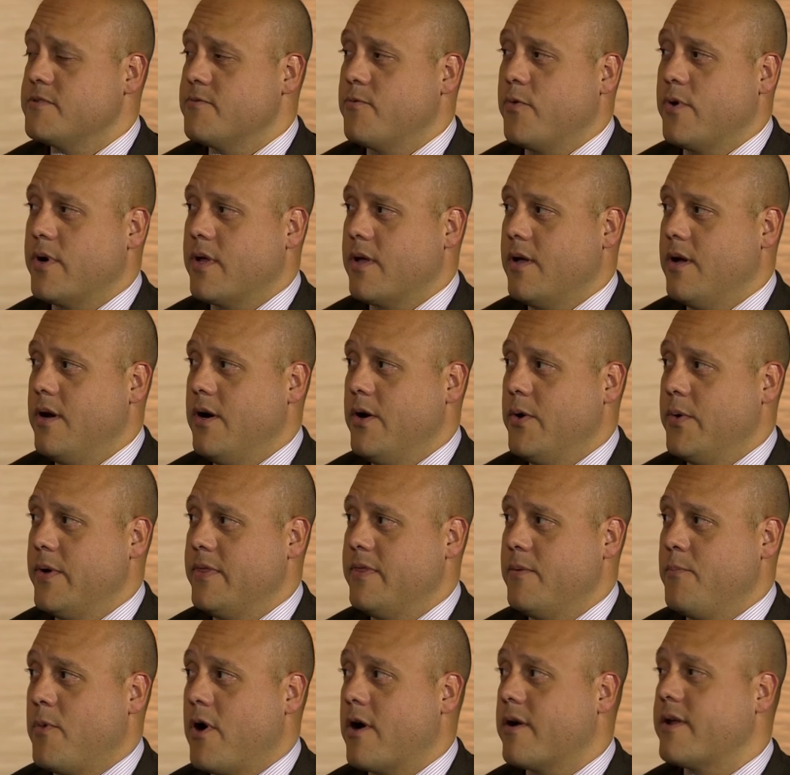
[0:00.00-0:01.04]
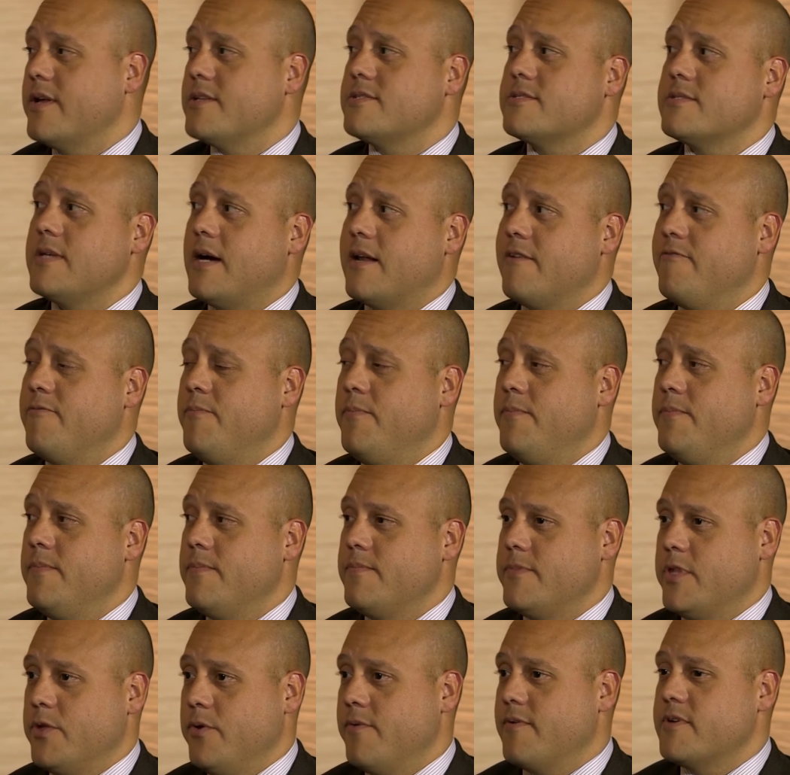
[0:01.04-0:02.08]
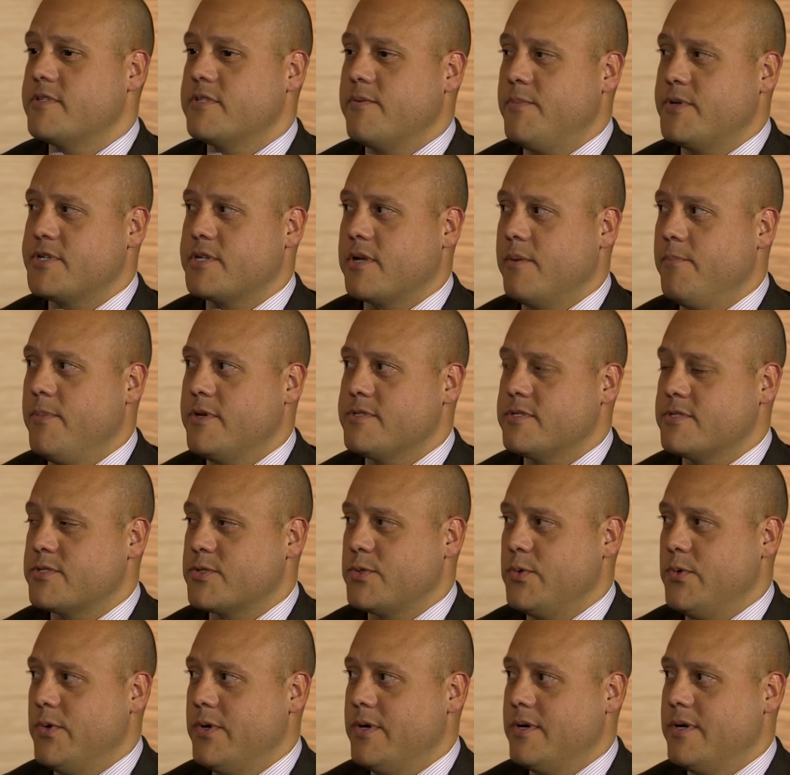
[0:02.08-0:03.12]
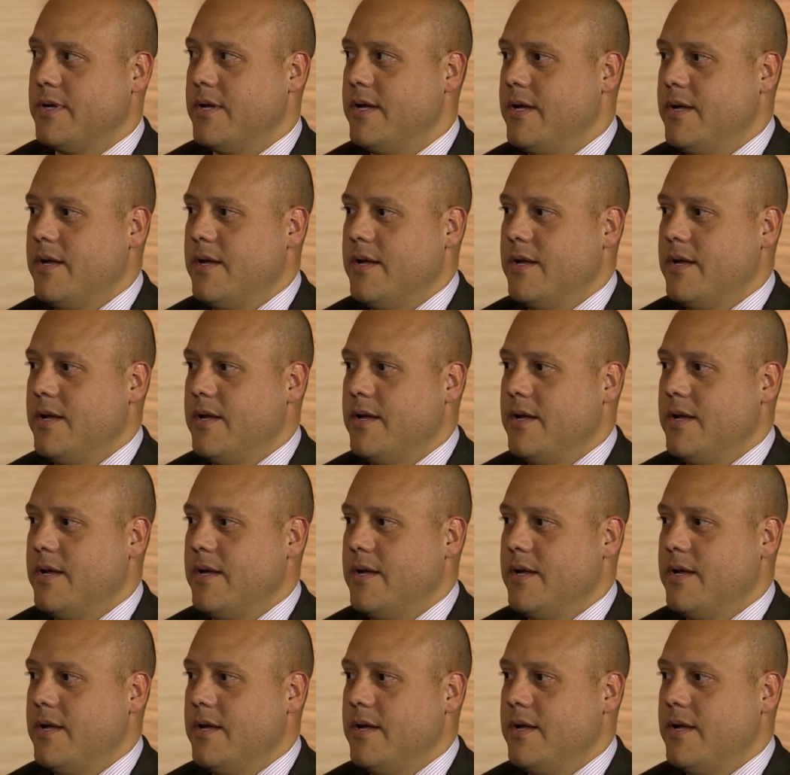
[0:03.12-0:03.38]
of where to go, and the markets out of the University of Michigan Business School